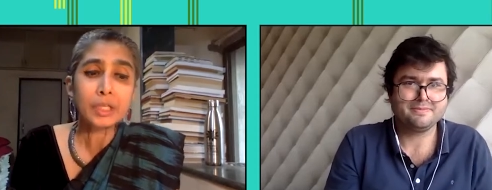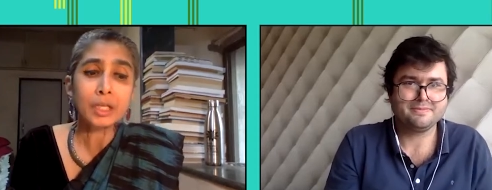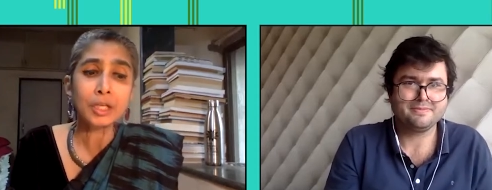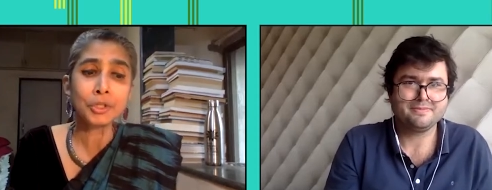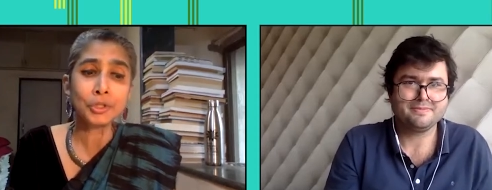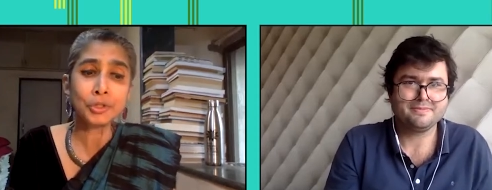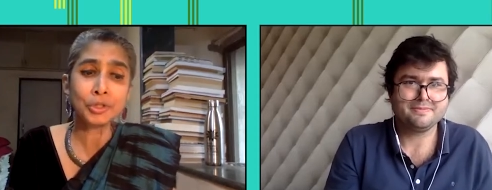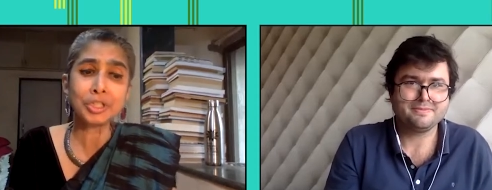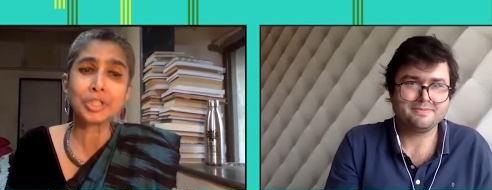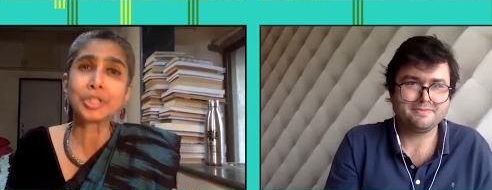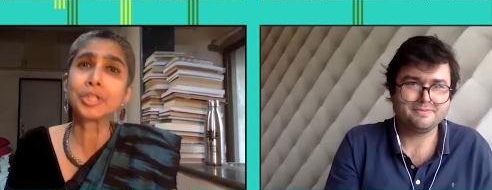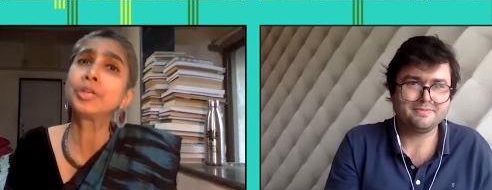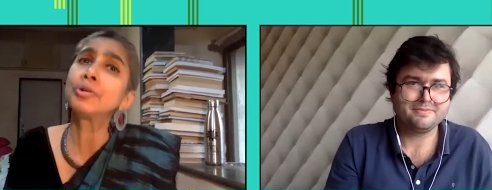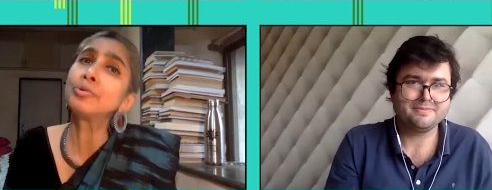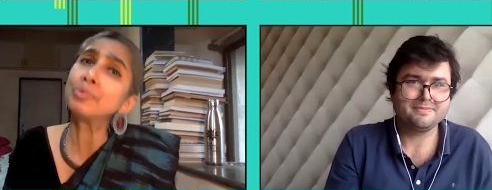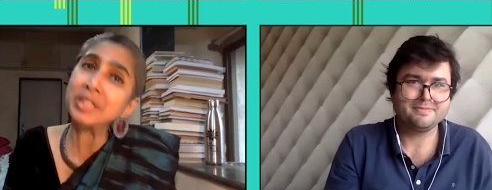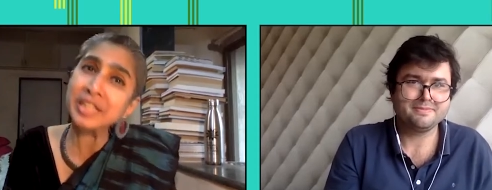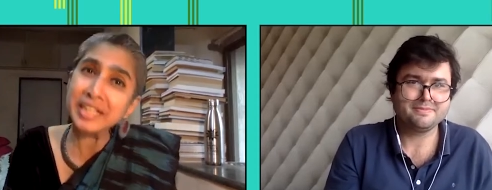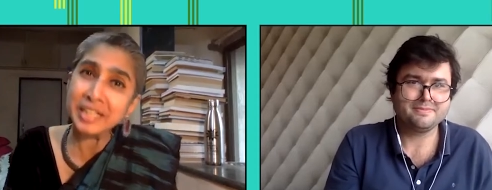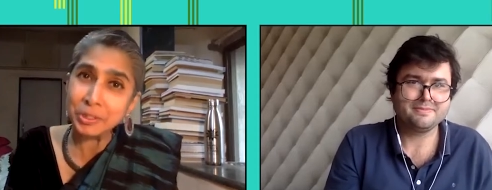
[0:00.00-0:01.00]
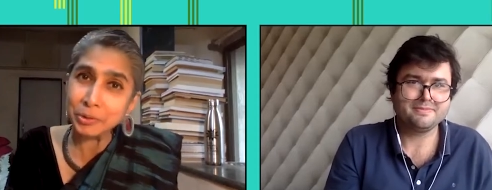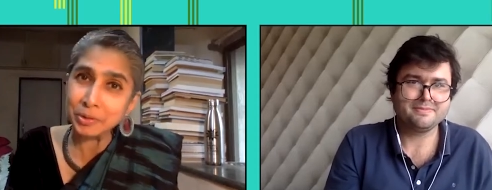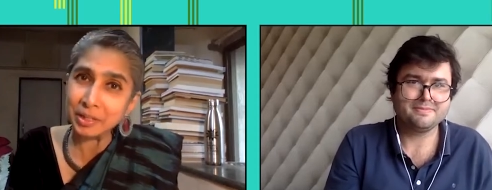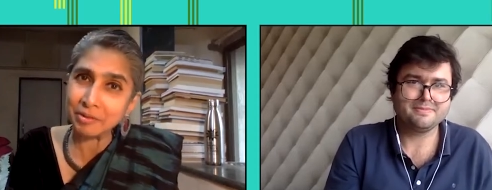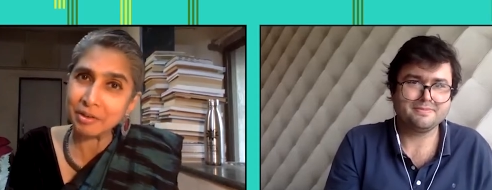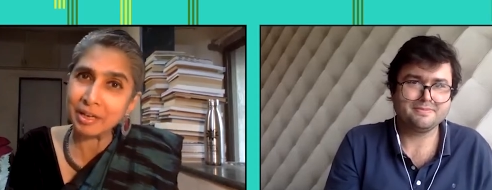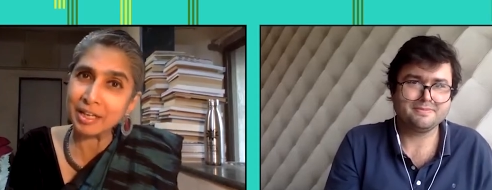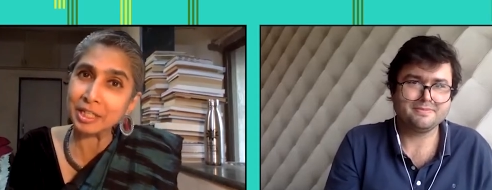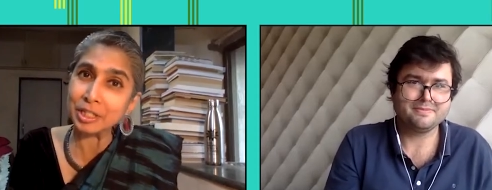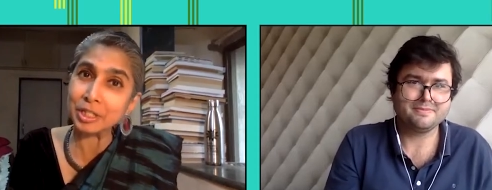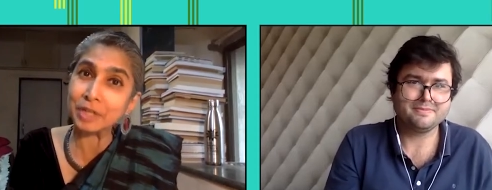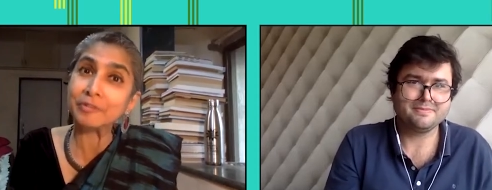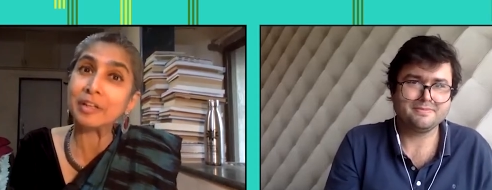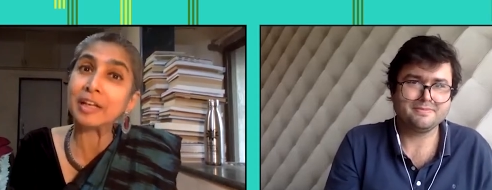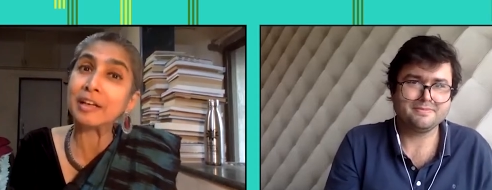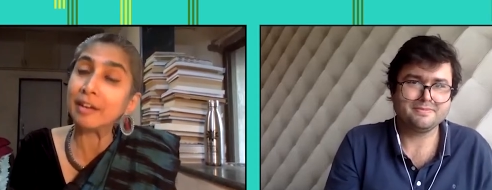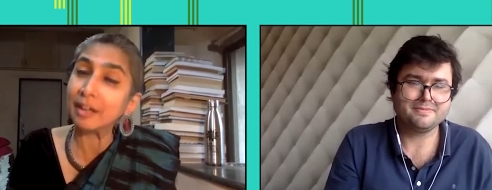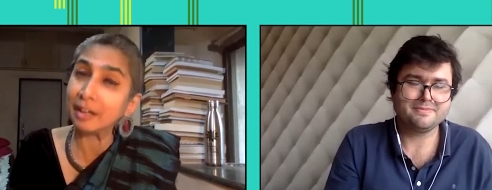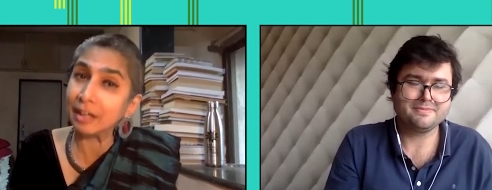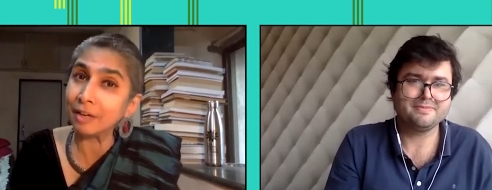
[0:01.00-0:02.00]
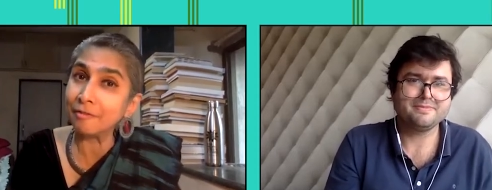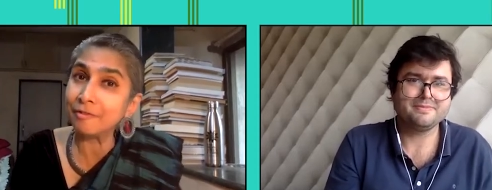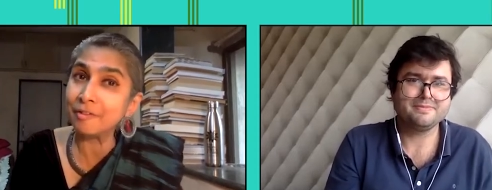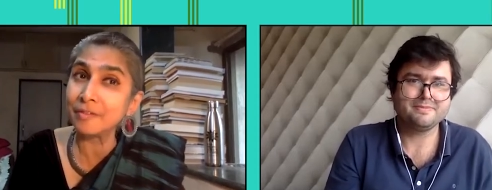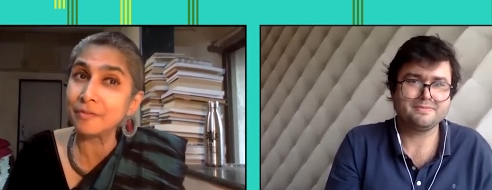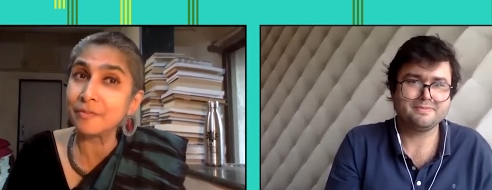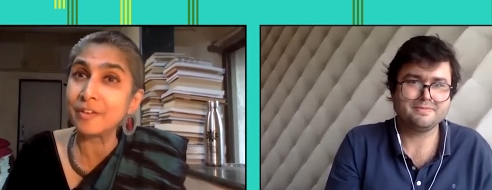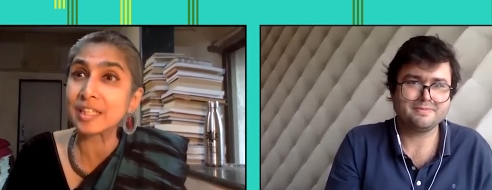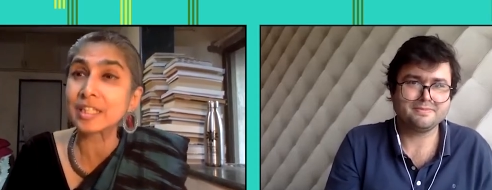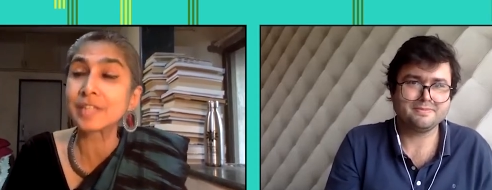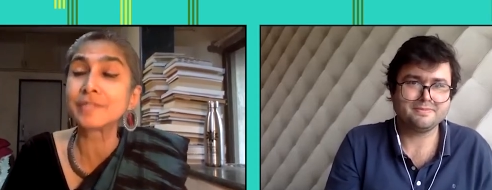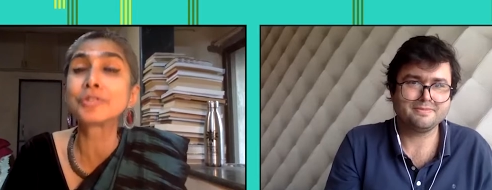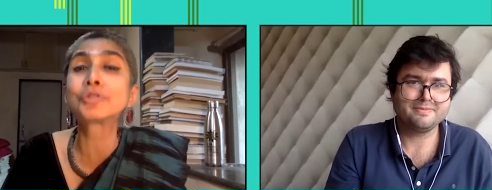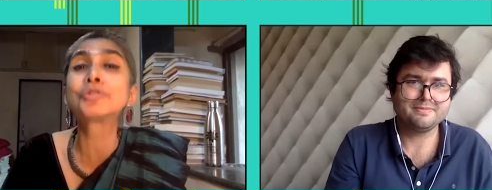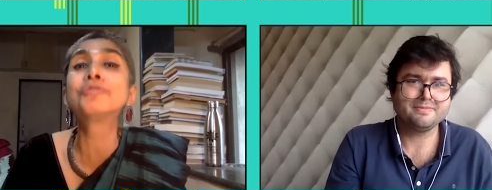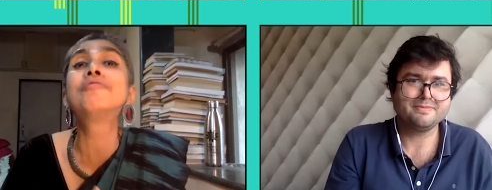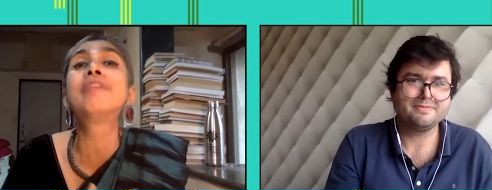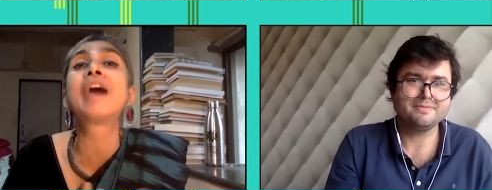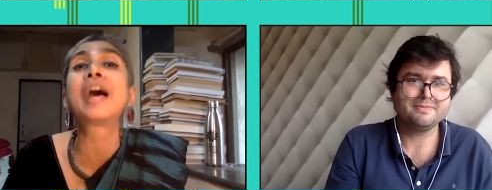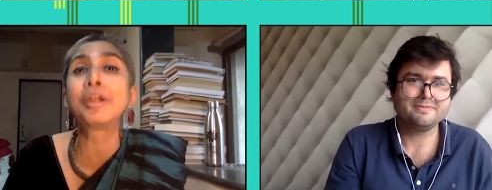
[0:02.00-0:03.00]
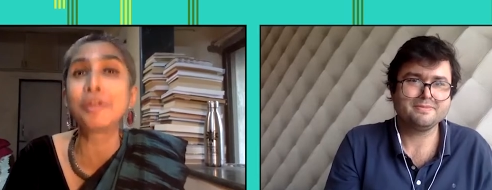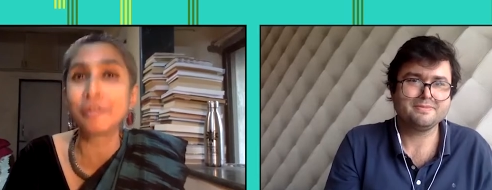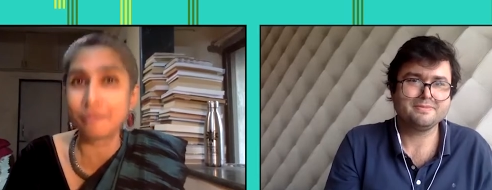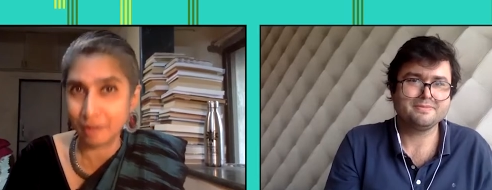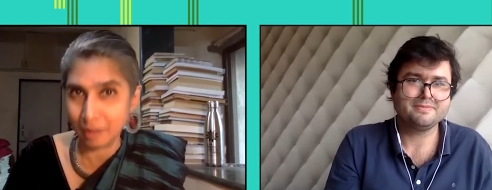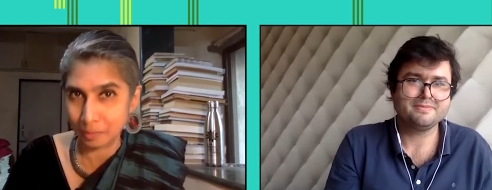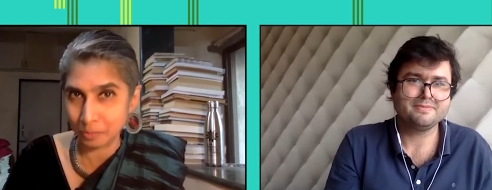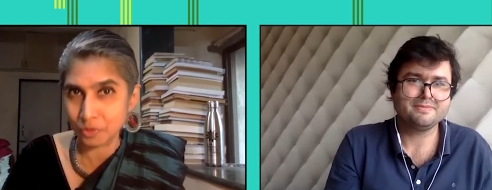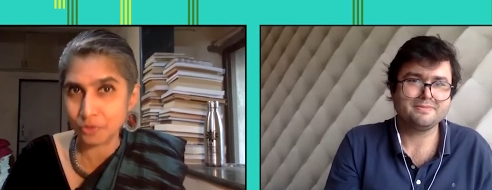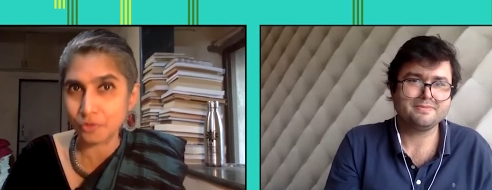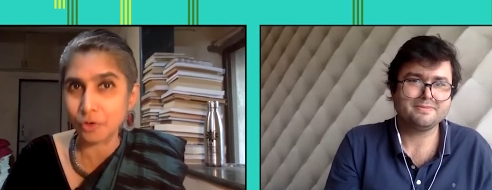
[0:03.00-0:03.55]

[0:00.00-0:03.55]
Speaker 1: So it's hugely to the credit of the Kerala Film Festival to value films